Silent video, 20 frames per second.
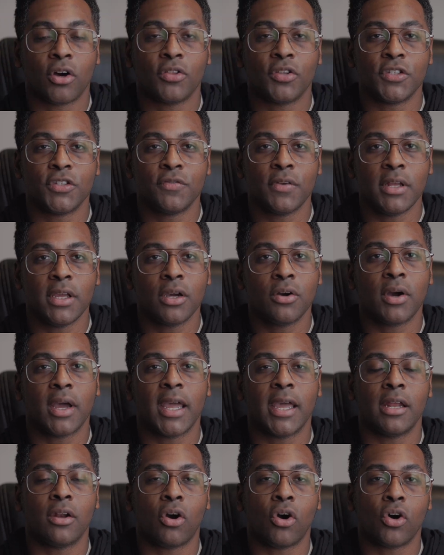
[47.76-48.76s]
on this video
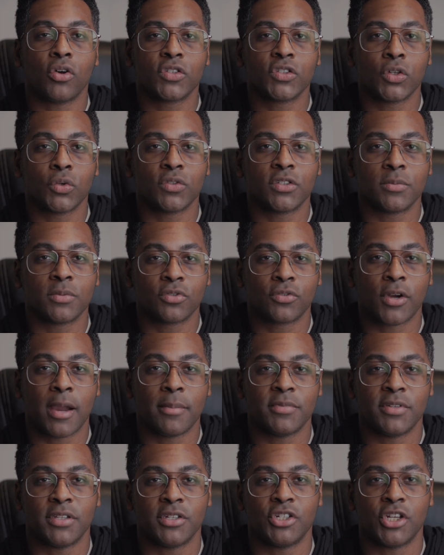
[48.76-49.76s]
and also
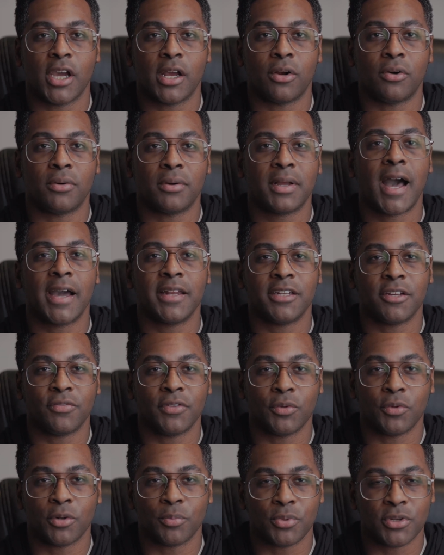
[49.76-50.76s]
subscribing to the channel. I
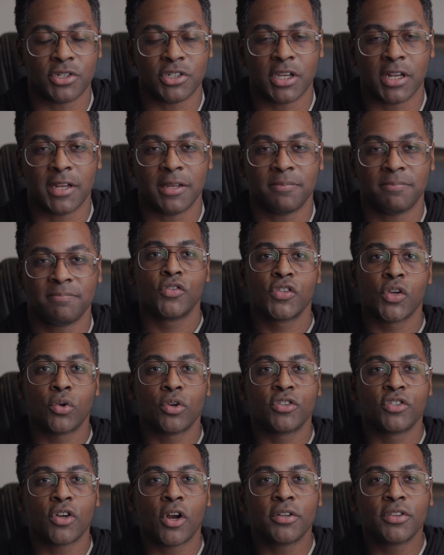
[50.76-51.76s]
definitely would appreciate it. So
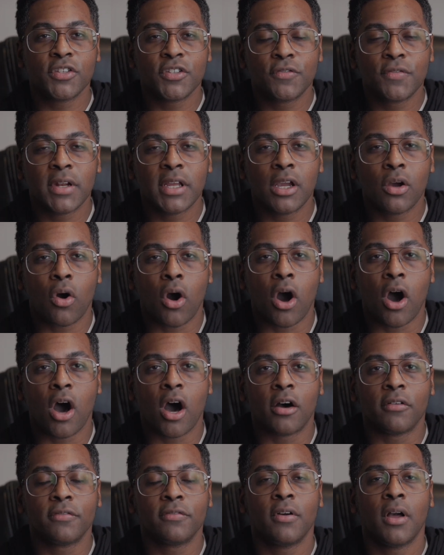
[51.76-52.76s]
to start this video
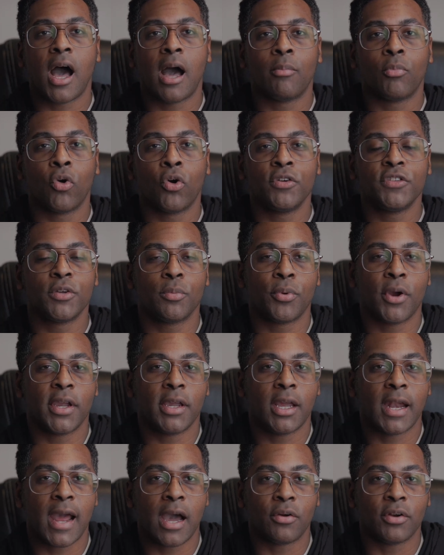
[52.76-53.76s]
off, I'm going to
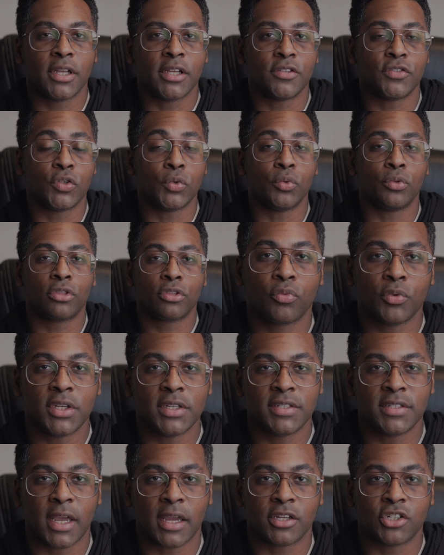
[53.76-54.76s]
break it out into 3
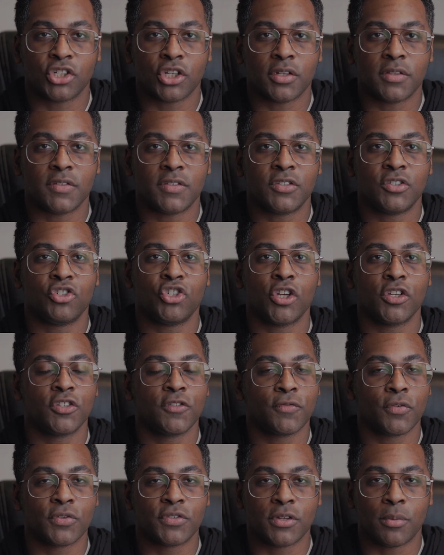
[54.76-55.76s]
sections
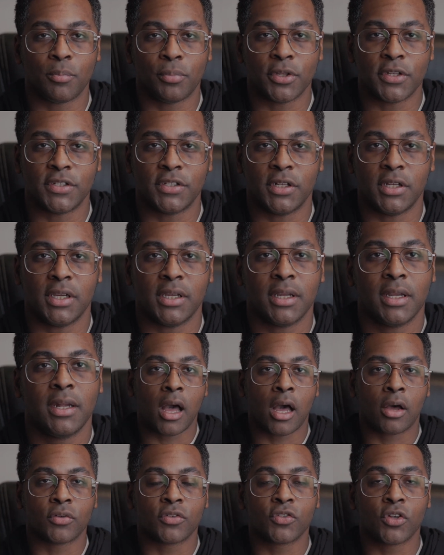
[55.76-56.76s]
just for simplicity.
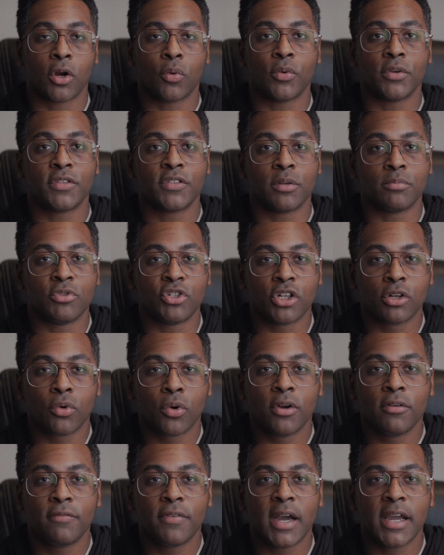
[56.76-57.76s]
I'll start with some
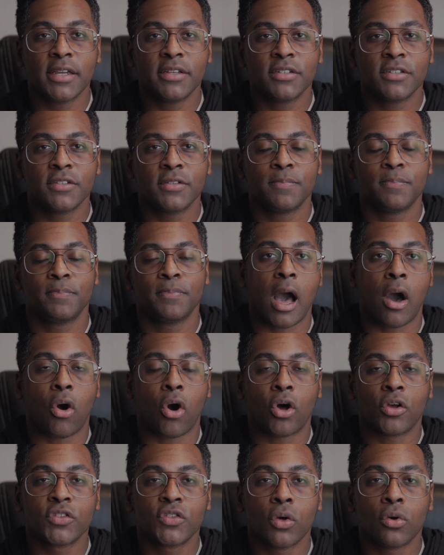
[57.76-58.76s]
general advice. I'll
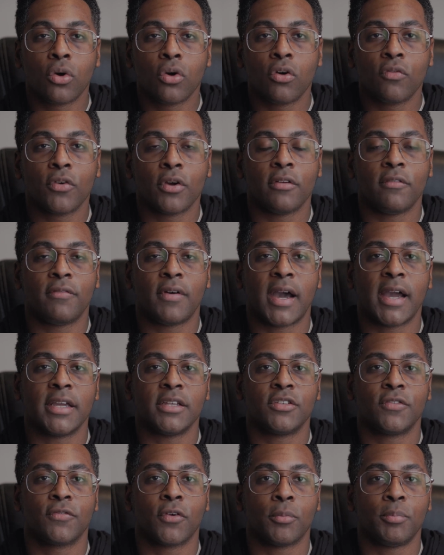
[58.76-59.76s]
also go over
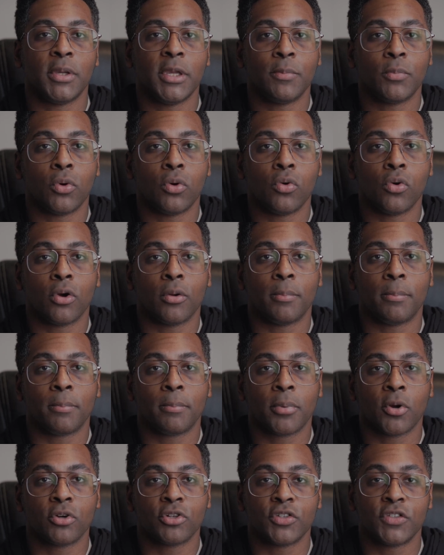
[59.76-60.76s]
advice for people who are
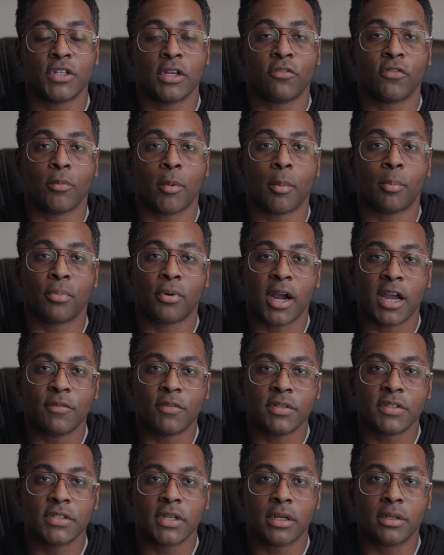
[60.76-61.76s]
purchasing from a
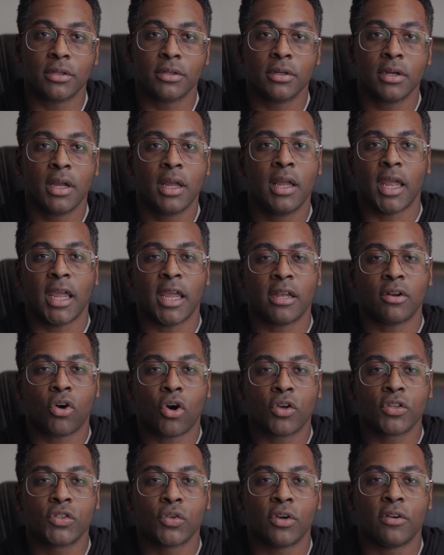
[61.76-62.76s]
private seller, and
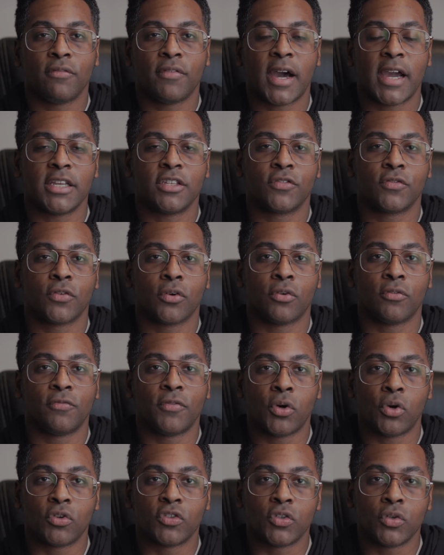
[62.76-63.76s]
also advice for
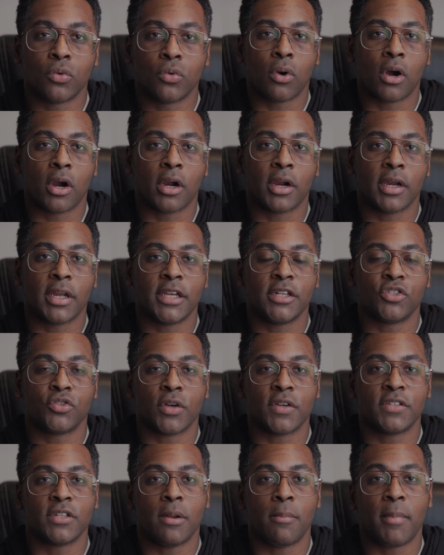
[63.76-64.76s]
folks are
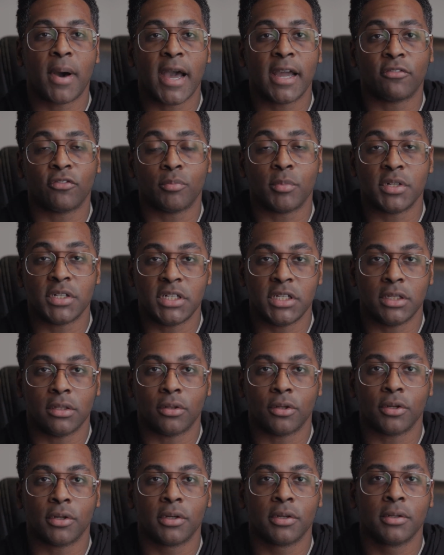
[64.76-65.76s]
interested in buying from a
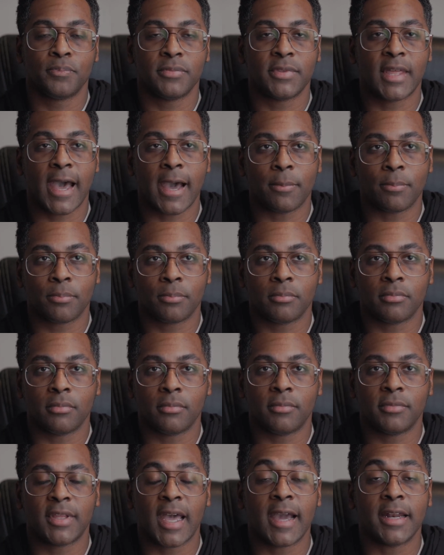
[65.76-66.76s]
dealer that
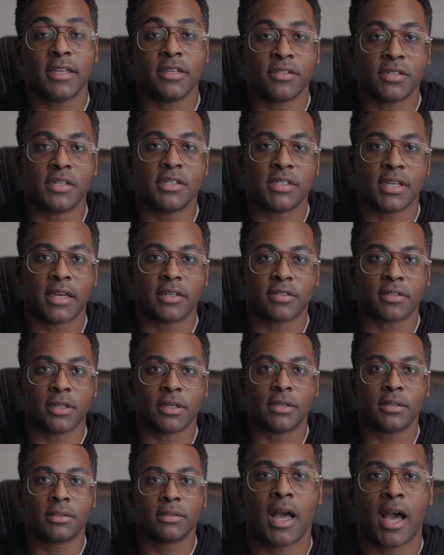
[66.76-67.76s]
isn't
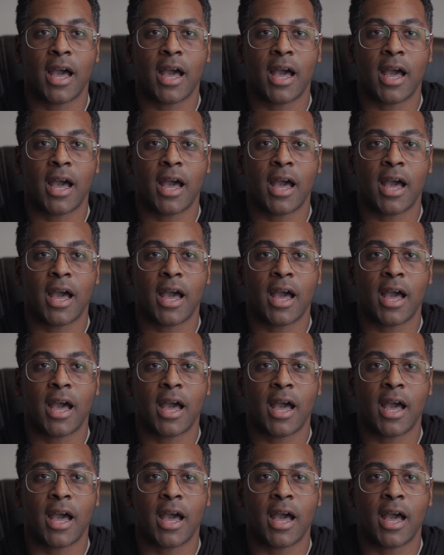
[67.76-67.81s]
Tesla.